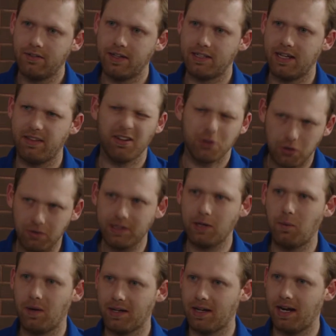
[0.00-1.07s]
They say there's only
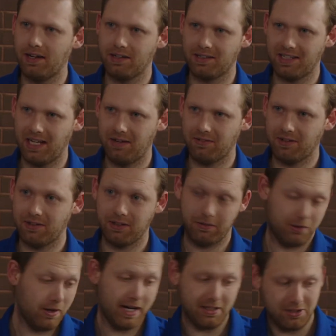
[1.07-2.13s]
one kind of slavery. So
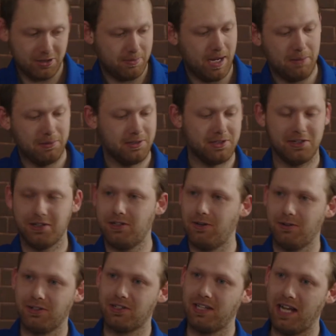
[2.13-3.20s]
great. So the Bible doesn't
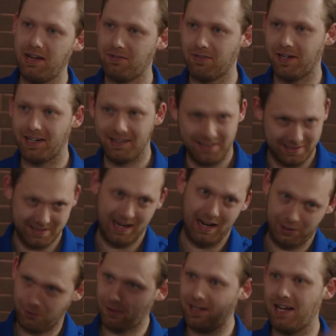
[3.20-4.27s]
condone slavery because it's not
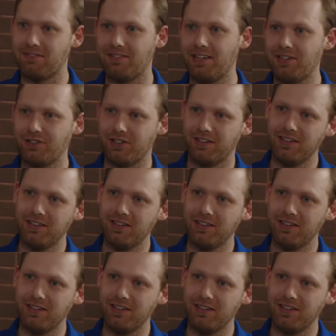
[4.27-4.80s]
your definition.